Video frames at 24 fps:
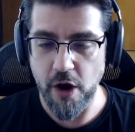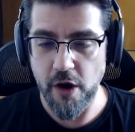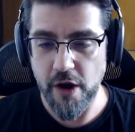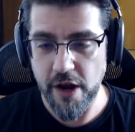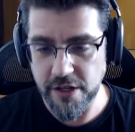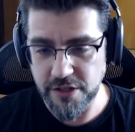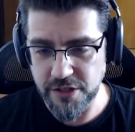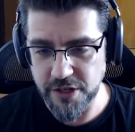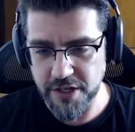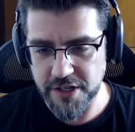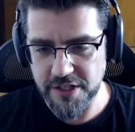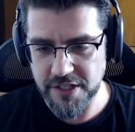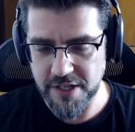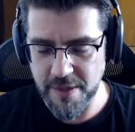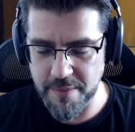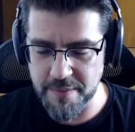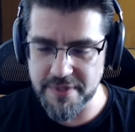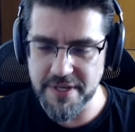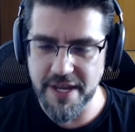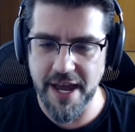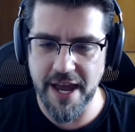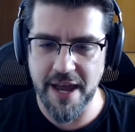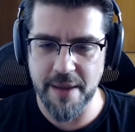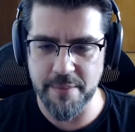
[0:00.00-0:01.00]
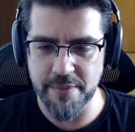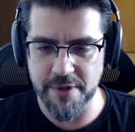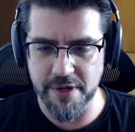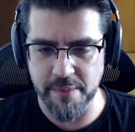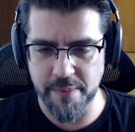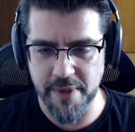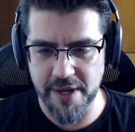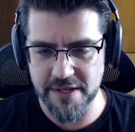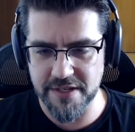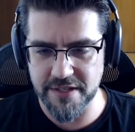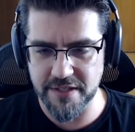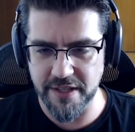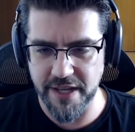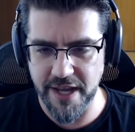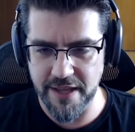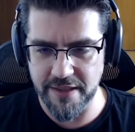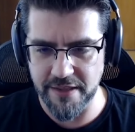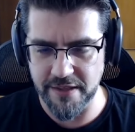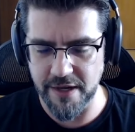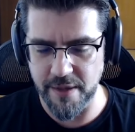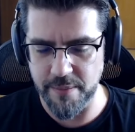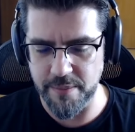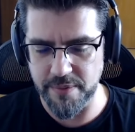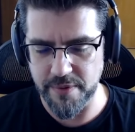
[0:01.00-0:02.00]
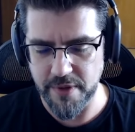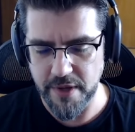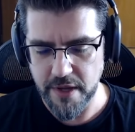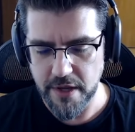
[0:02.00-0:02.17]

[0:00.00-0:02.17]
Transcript: it took some time, but it basically ended up